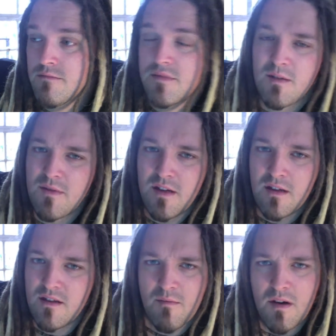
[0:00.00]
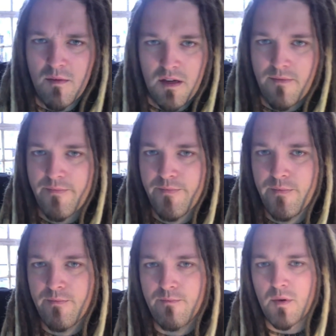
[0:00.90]
some of the others might be.
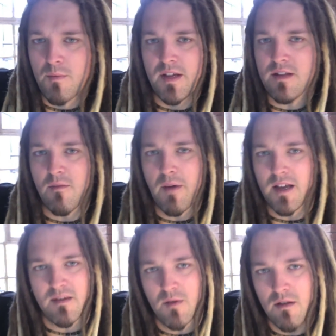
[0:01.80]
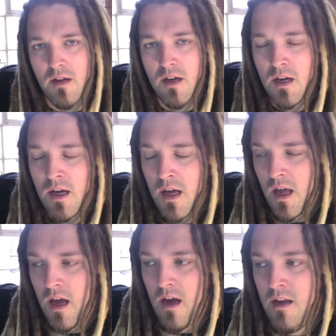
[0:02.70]
But please do pass them on
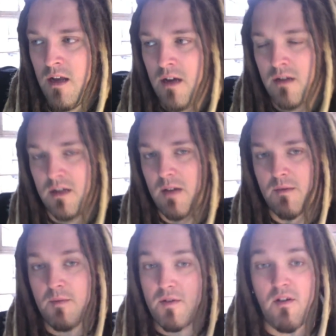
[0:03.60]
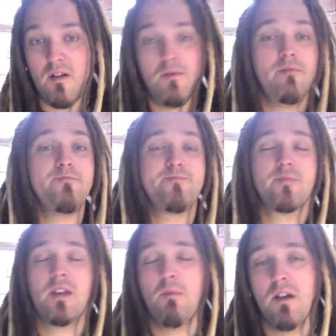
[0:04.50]
and keep subscribing,
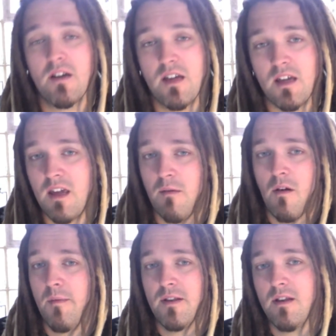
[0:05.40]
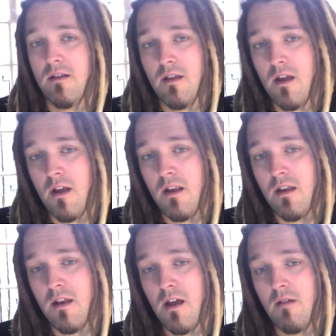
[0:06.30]
keep liking, keep commenting,
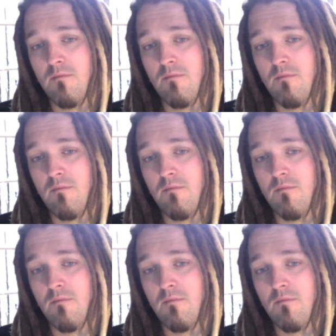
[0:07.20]
and